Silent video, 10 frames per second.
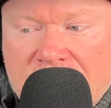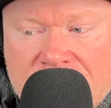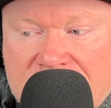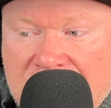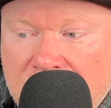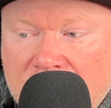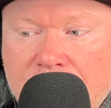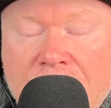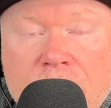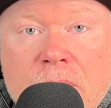tell
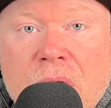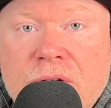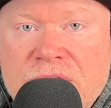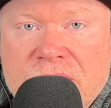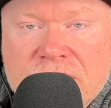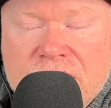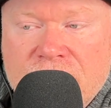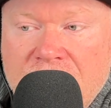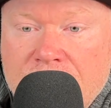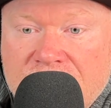about promotions.
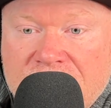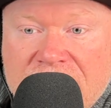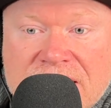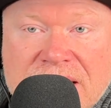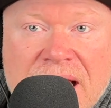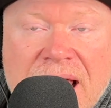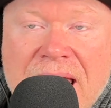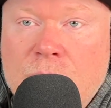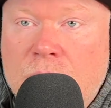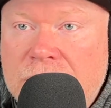You're able to then say,
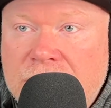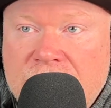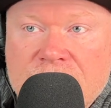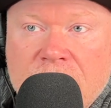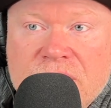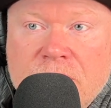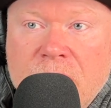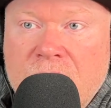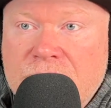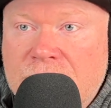hey, we're doing a special
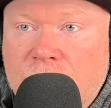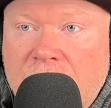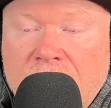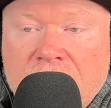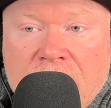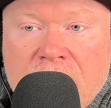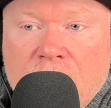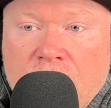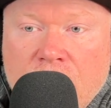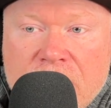promotion where
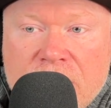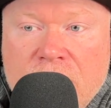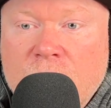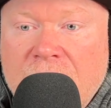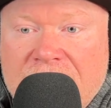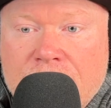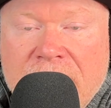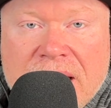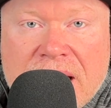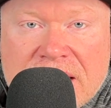when you
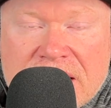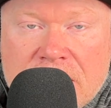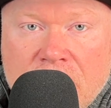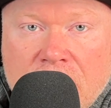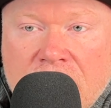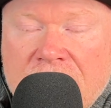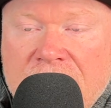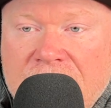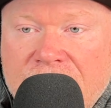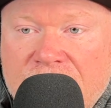recommend a customer,
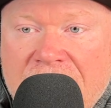if